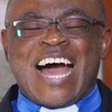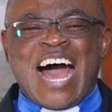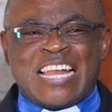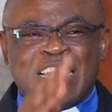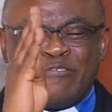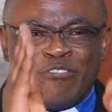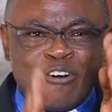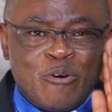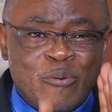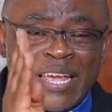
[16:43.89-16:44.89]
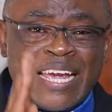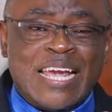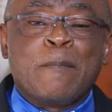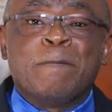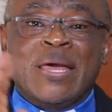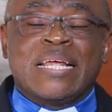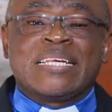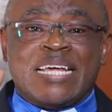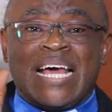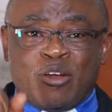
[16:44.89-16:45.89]
And the following
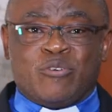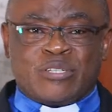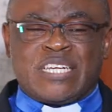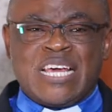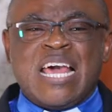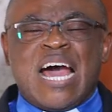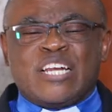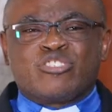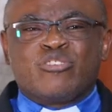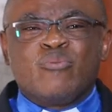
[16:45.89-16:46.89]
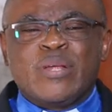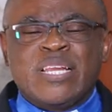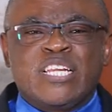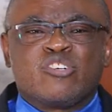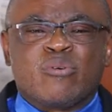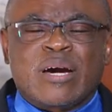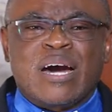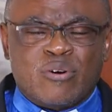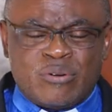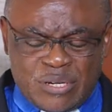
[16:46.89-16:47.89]
meant a lot. And so we needed to
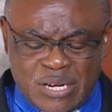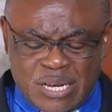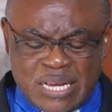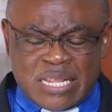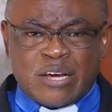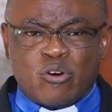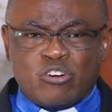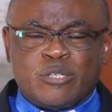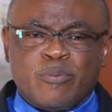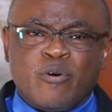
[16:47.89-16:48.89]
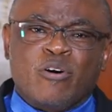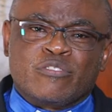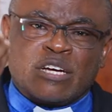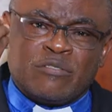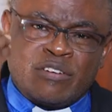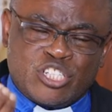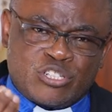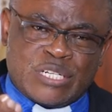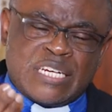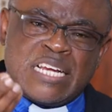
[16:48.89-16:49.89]
carry on the gospel of
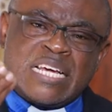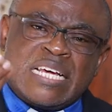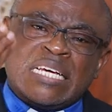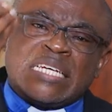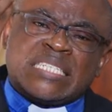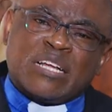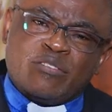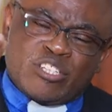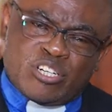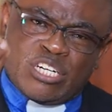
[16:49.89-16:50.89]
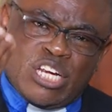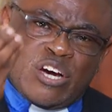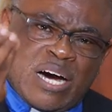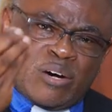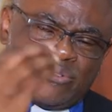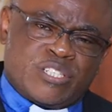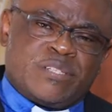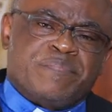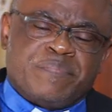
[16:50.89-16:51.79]
salvation. Salvation in your house.